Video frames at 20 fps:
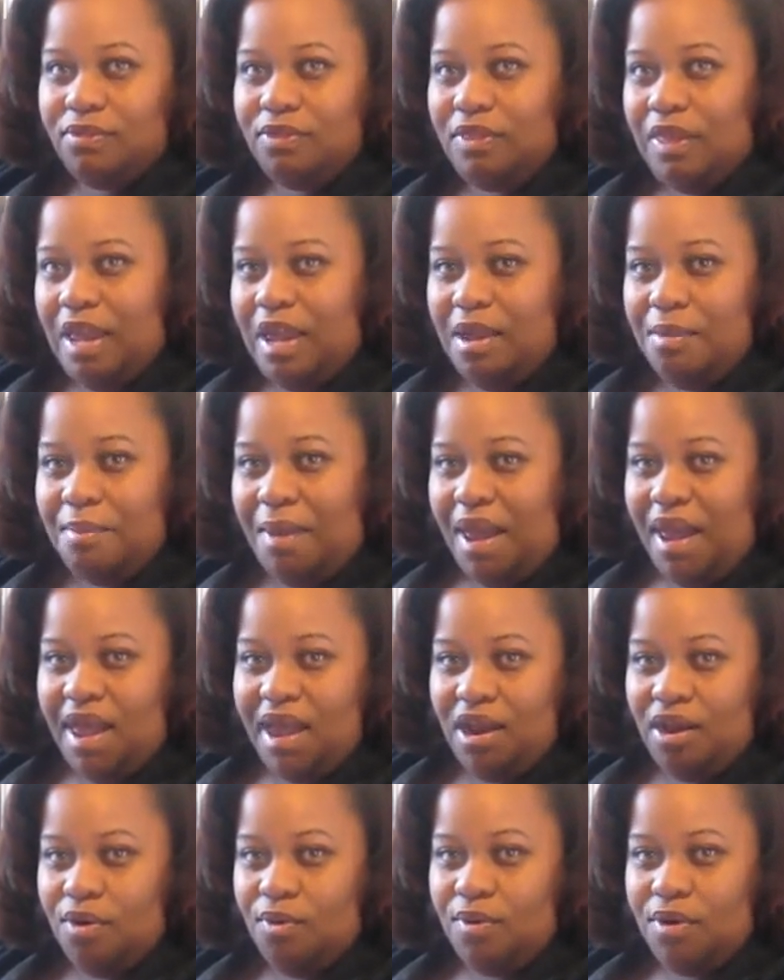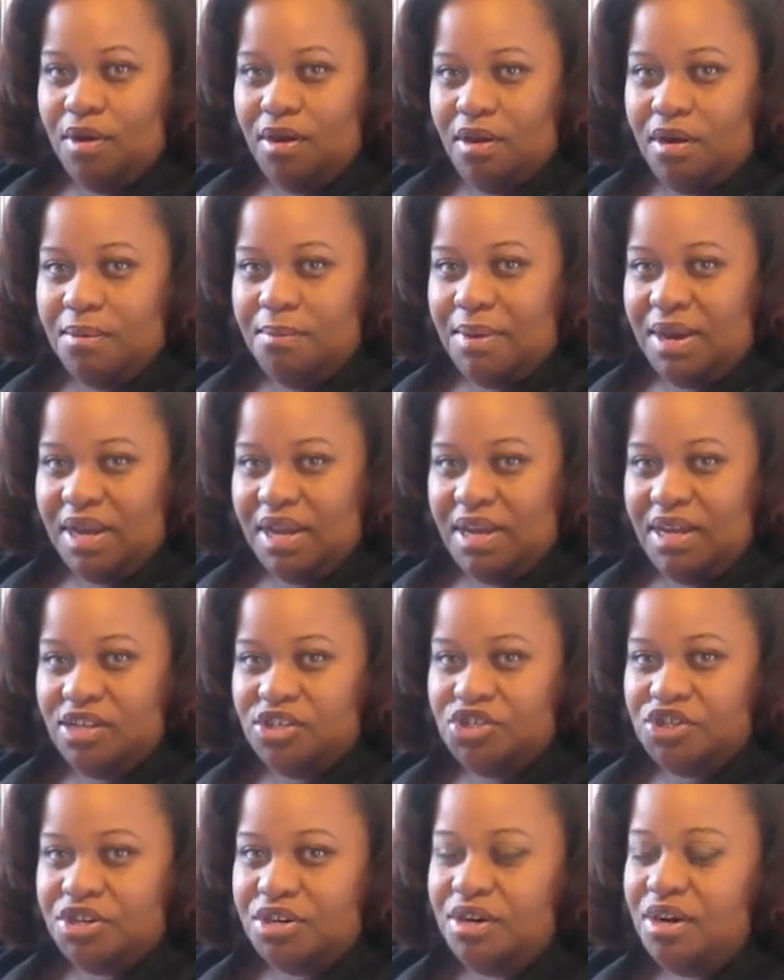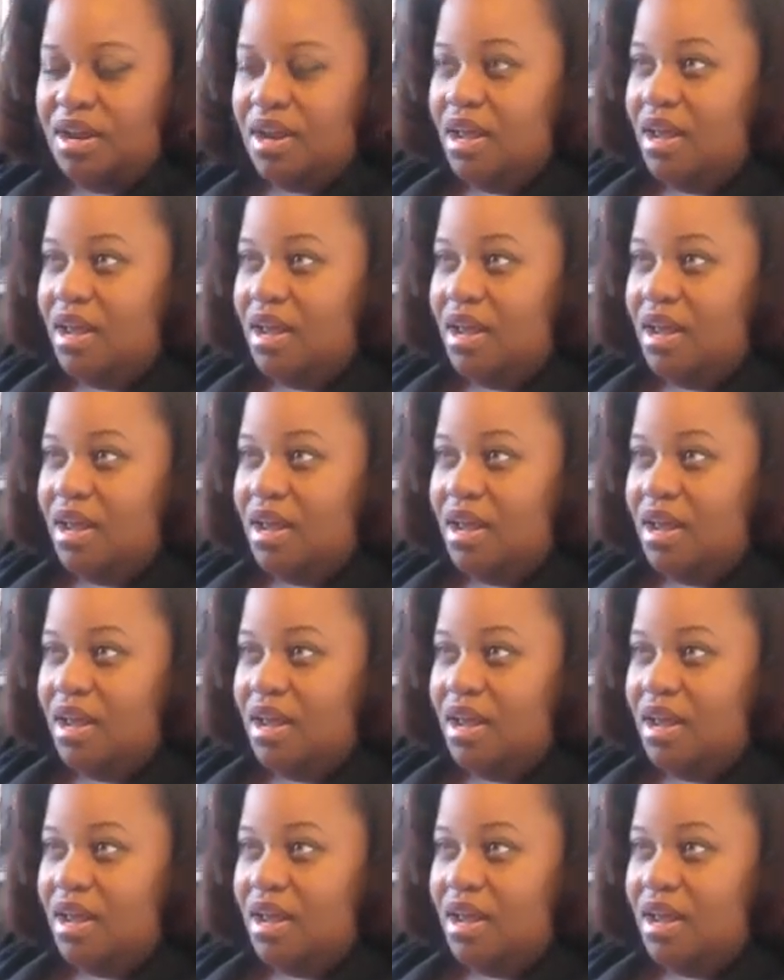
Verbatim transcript: theme I had going on in my kitchen.